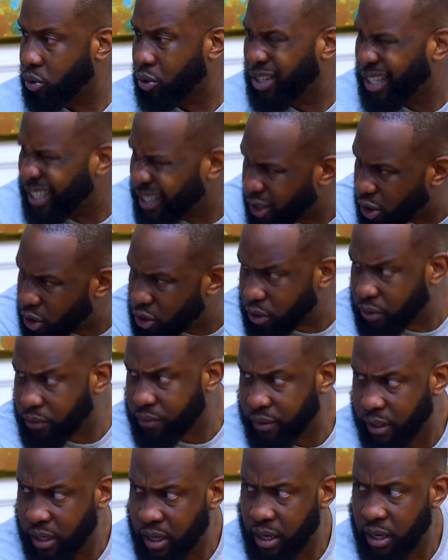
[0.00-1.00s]
So there's a lot
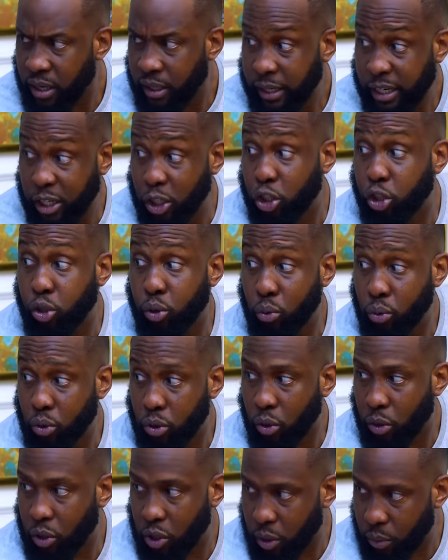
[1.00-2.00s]
of issues
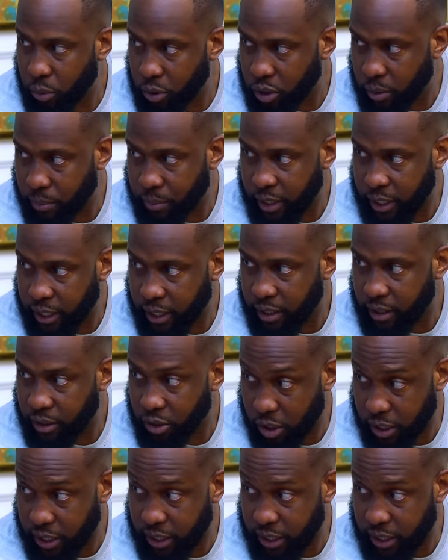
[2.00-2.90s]
going on with your mother. Do you